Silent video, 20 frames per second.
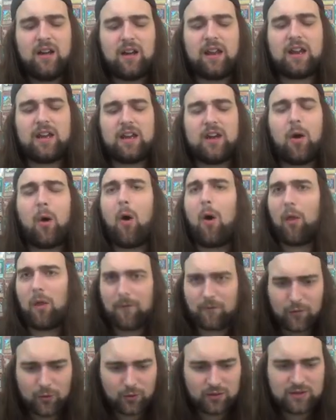Like you know all
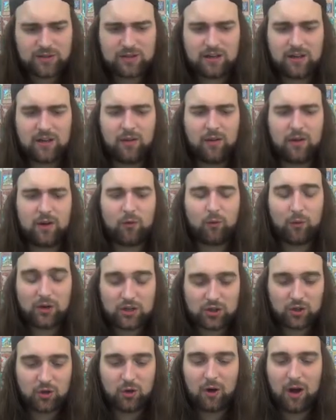the first you know the
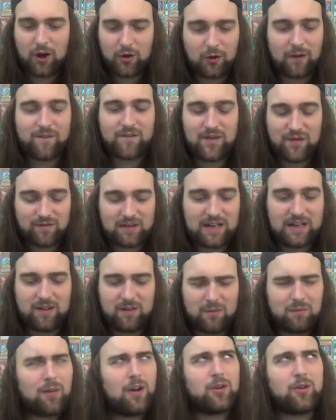original
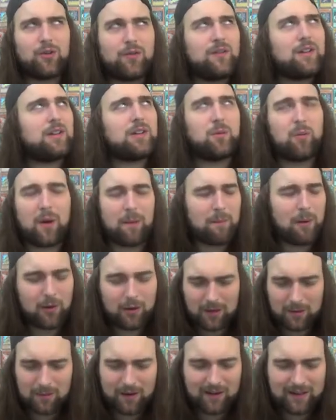150 151
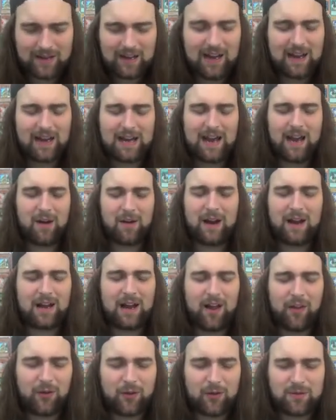Pokemon. Yeah, I got I
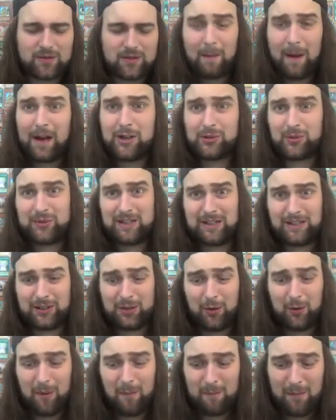got those. I'm actually a
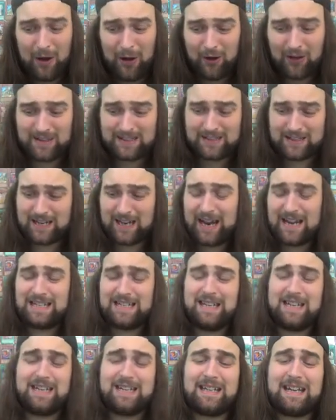little embarrassed that I
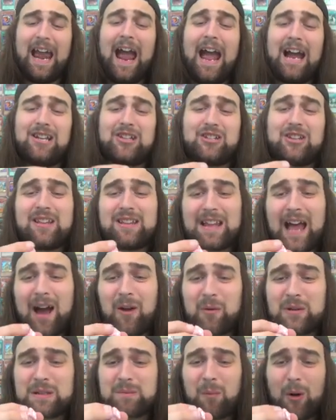didn't catch that
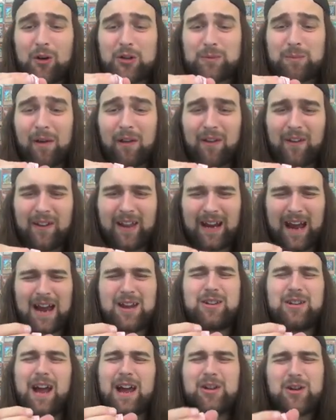that was Marshmallow Marshmallow.
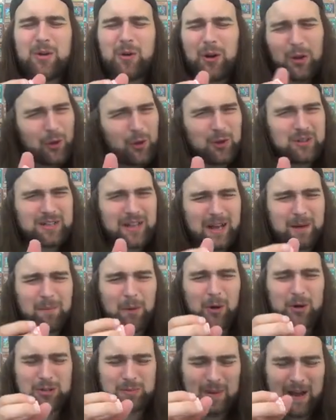Like I, I knew it looked like
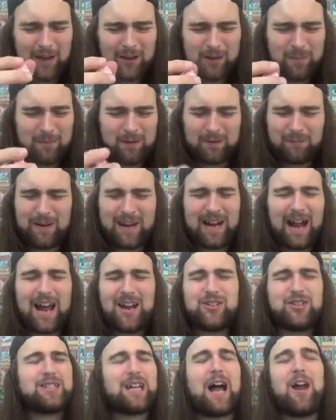Marshmallow, but man,
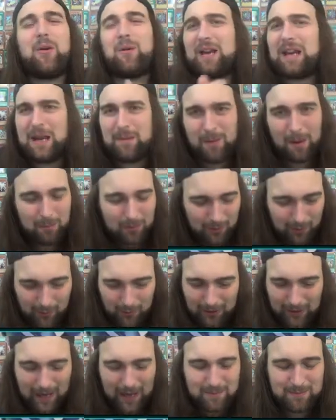I just I don't keep up with
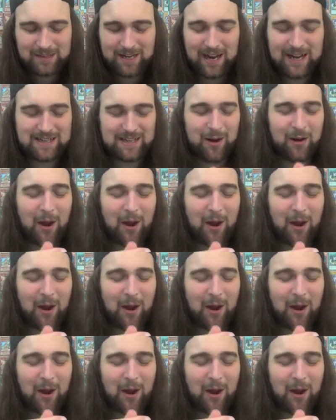other games, guys.